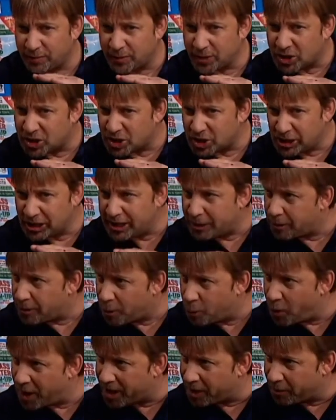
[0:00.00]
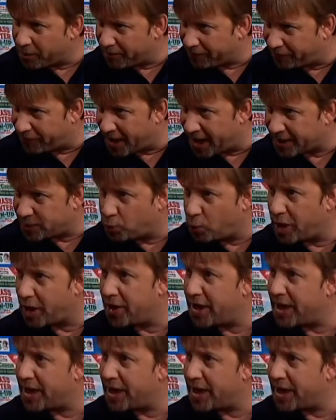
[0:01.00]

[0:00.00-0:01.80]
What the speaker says: of a slicker, quicker effect where